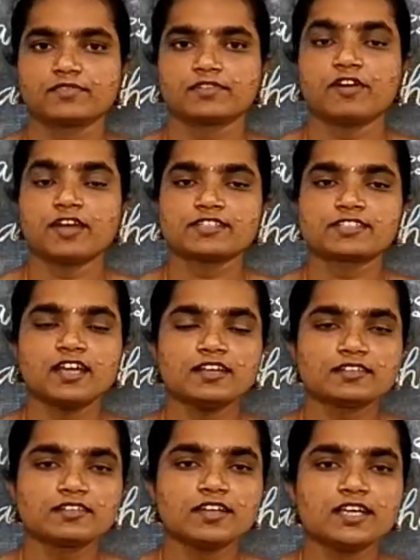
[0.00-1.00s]
What is that?
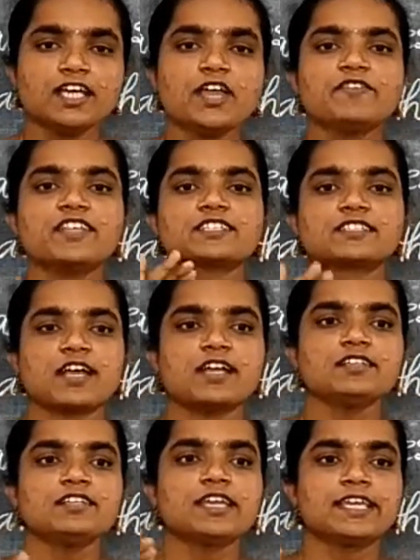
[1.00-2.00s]
If the
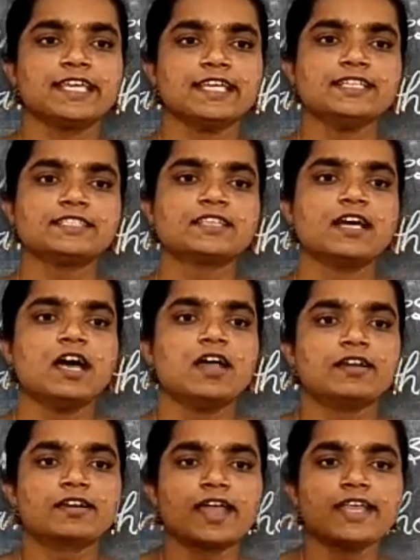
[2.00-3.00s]
sun is
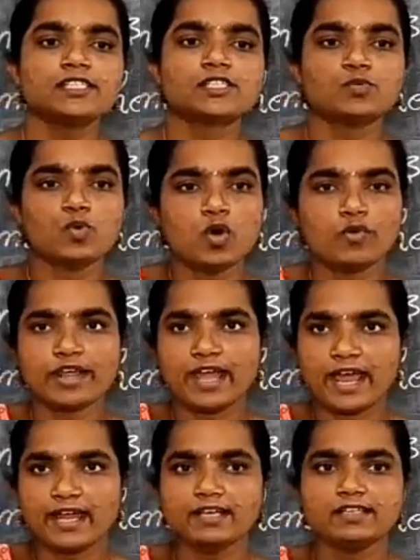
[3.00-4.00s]
right
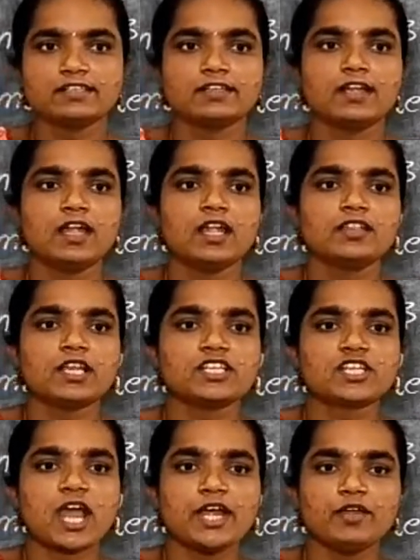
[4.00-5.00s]
overhead, the
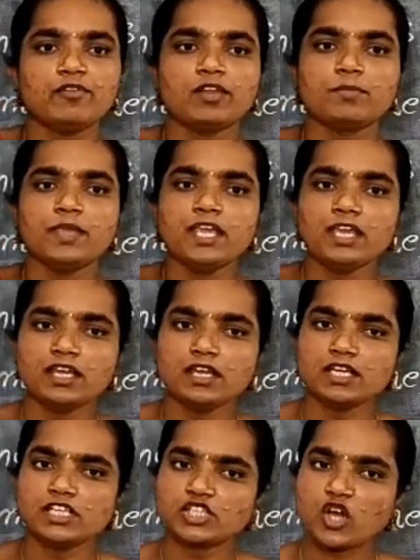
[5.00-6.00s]
shadow will be
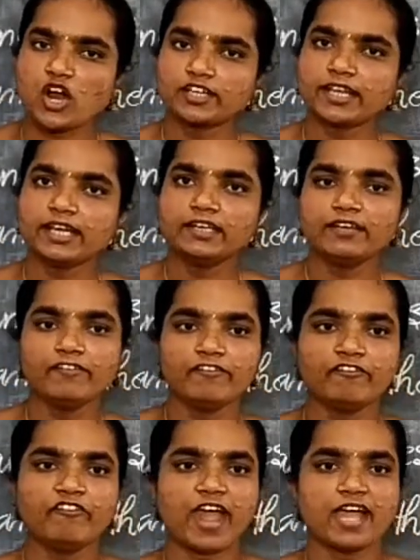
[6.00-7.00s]
short and
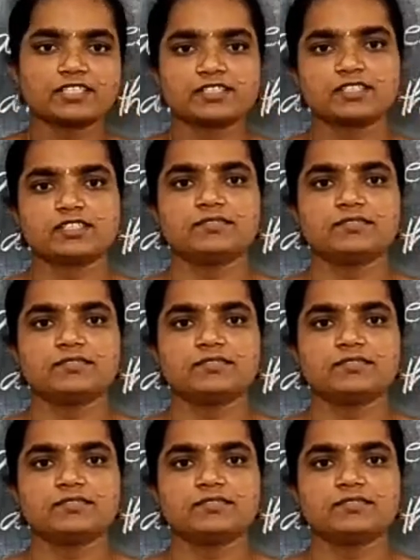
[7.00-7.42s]
fat.